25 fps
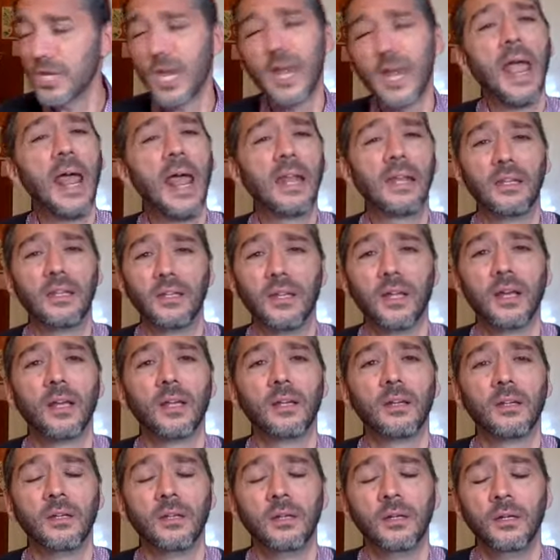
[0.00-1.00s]
I
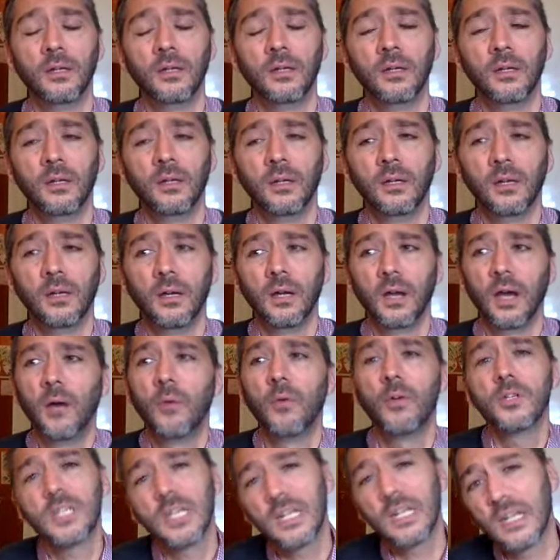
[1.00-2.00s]
didn't
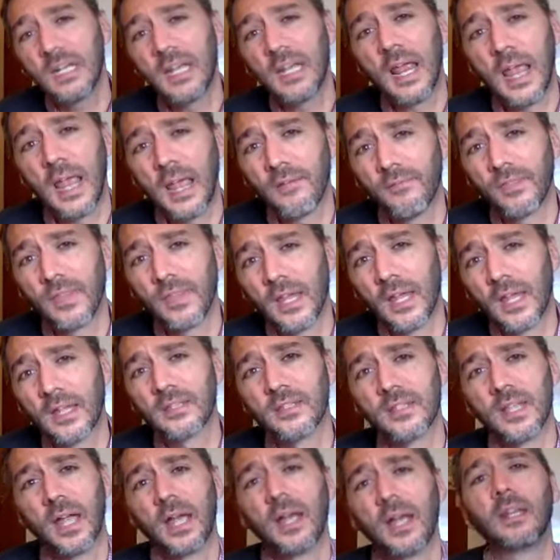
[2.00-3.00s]
have the
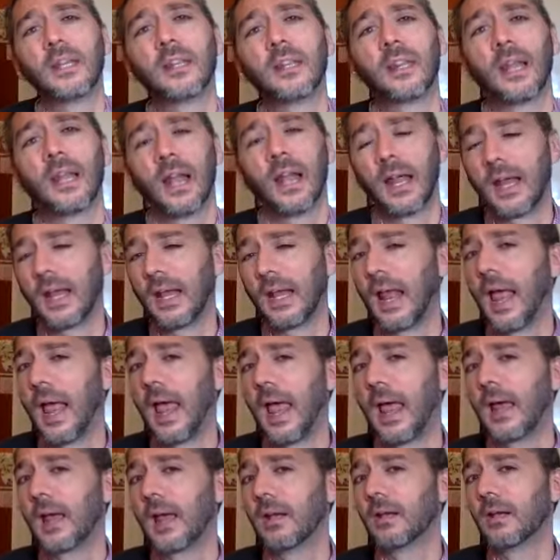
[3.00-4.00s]
anxiety that I had
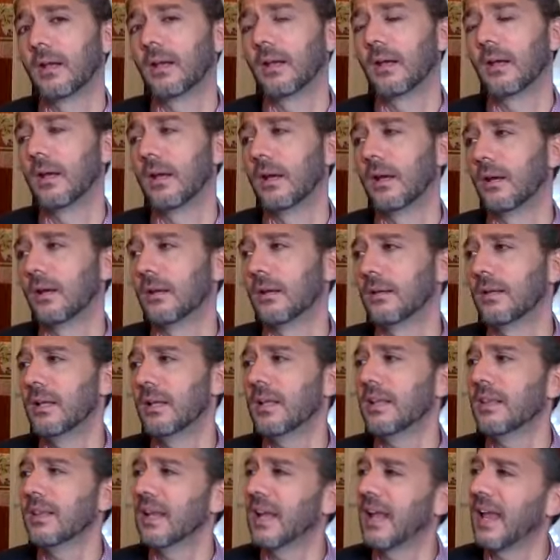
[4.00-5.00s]
had,
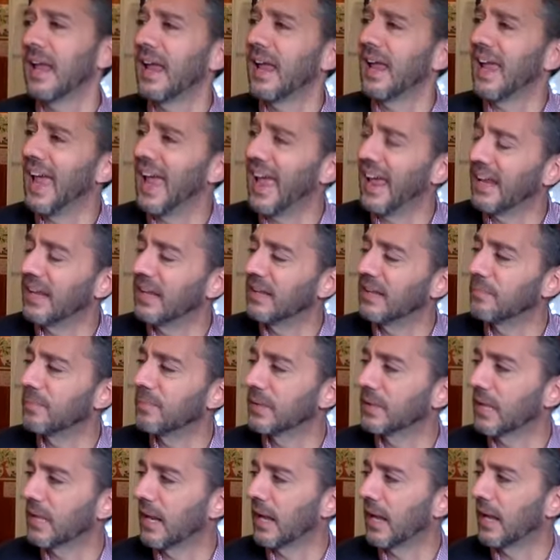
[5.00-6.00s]
not that I had it,
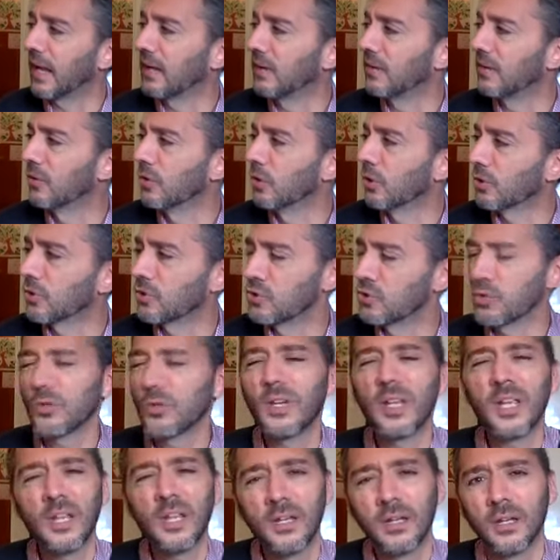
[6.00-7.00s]
but that I
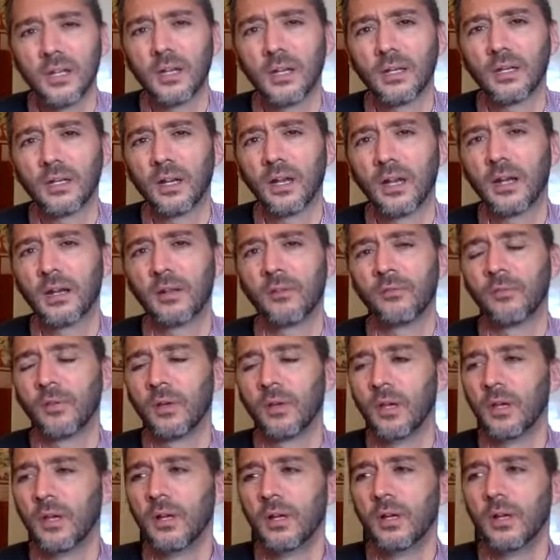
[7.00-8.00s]
nurtured it and kind of,
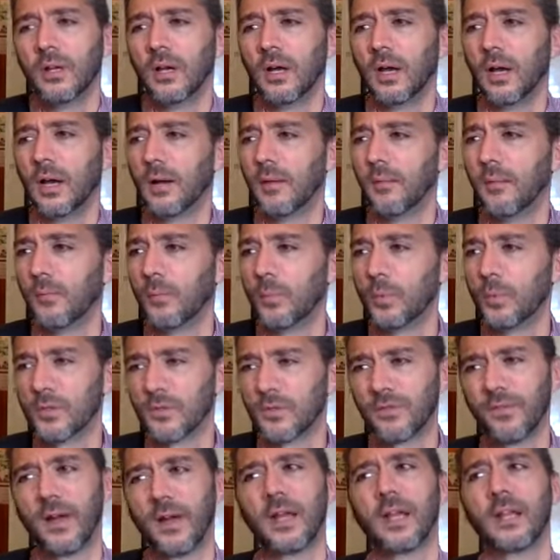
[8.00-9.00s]

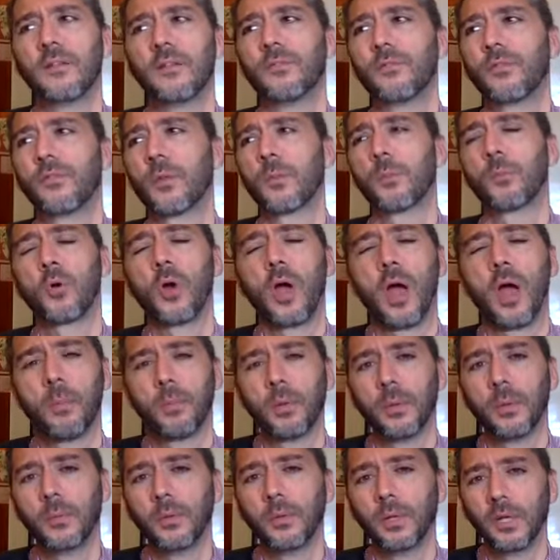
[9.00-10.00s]
was fighting for the
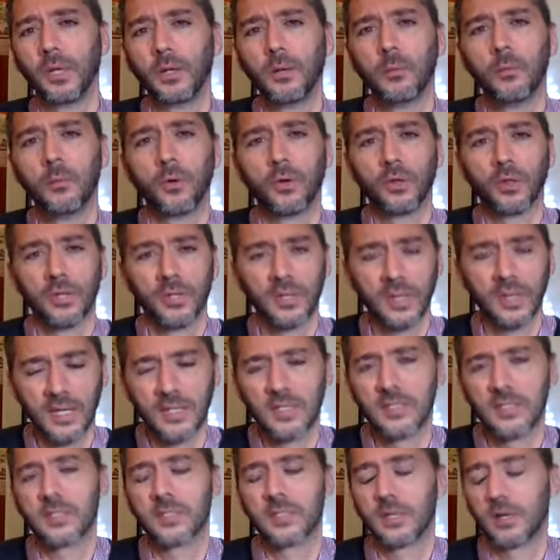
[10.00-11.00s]
problem a little more than
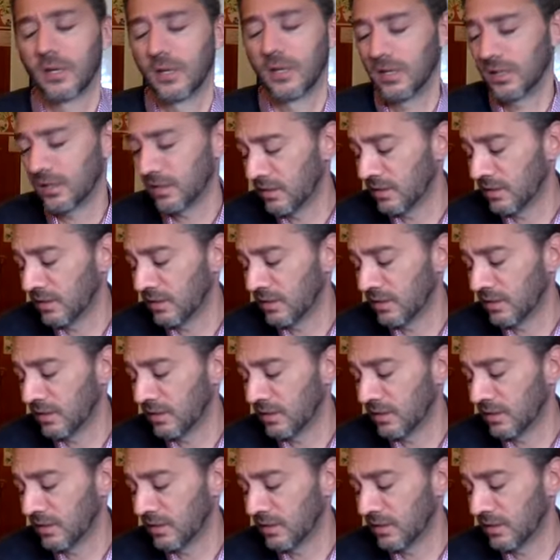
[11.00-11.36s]
necessary.